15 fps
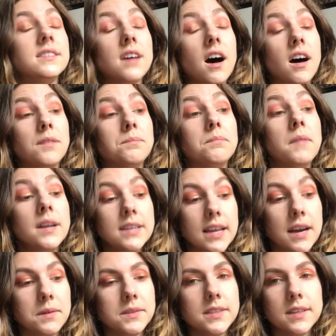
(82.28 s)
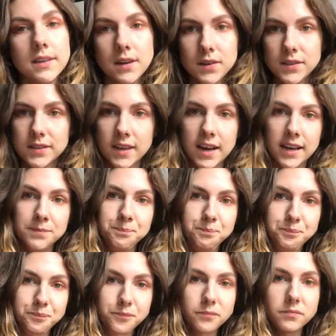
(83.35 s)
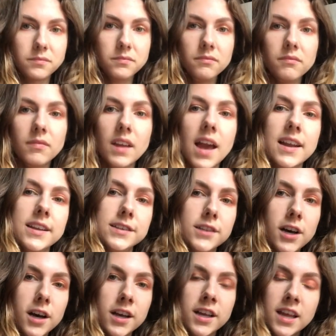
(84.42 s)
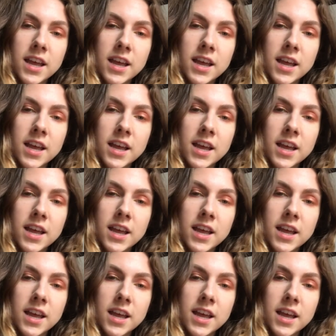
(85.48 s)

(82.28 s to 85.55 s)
on Monday I was sitting outside, and I saw